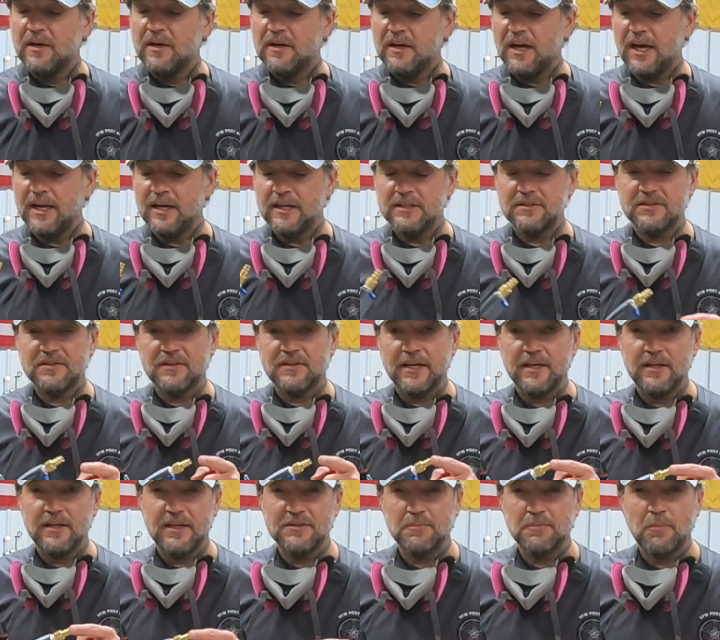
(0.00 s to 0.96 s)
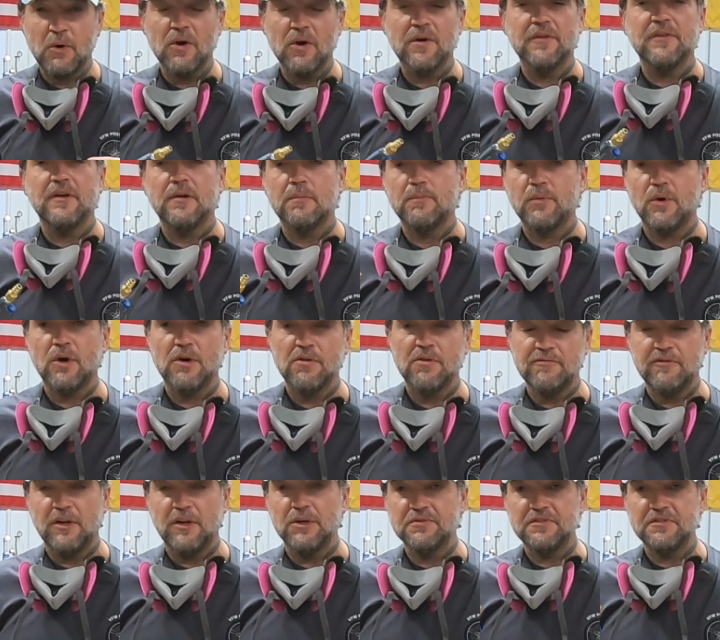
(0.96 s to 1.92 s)
And it's, the, it's part of their
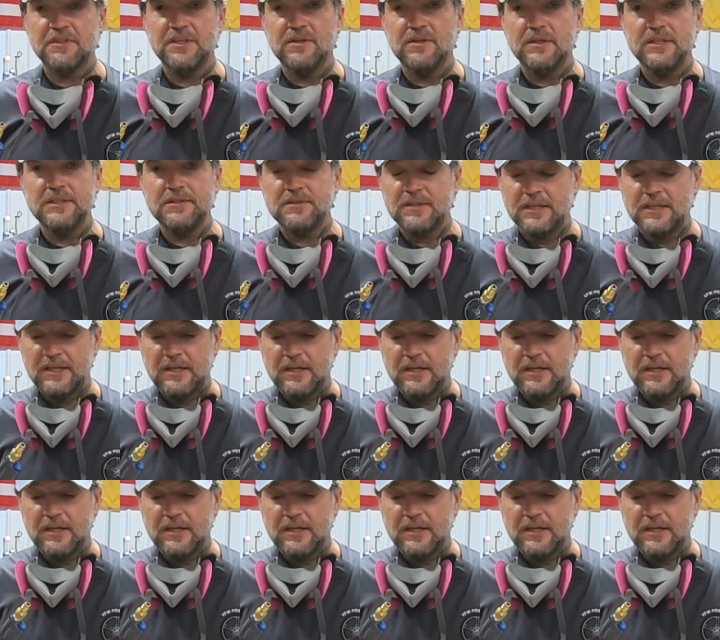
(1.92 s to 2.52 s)
ProFlow series.